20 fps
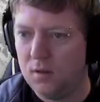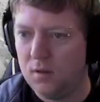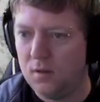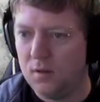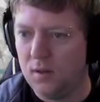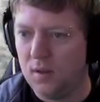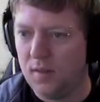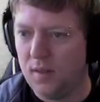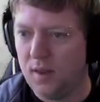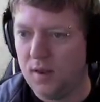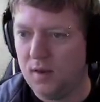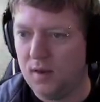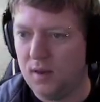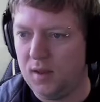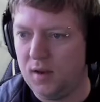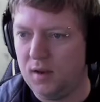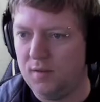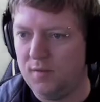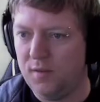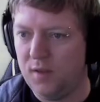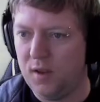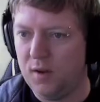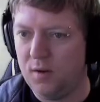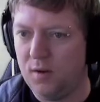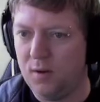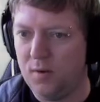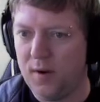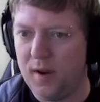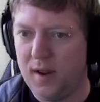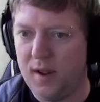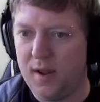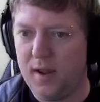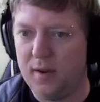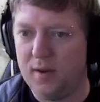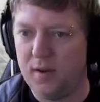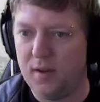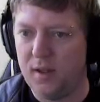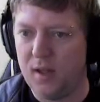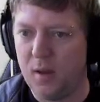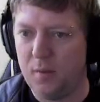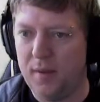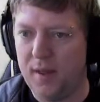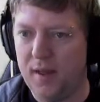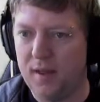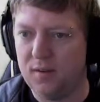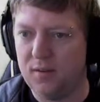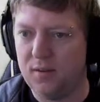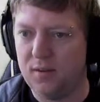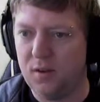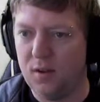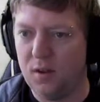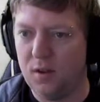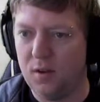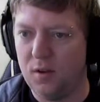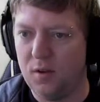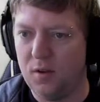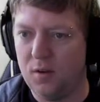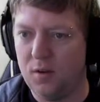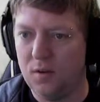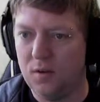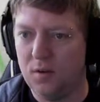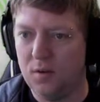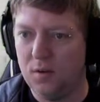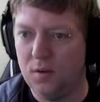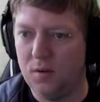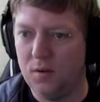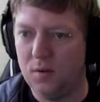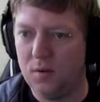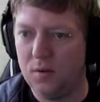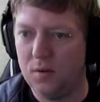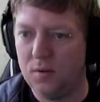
You're then going to veer around and come out to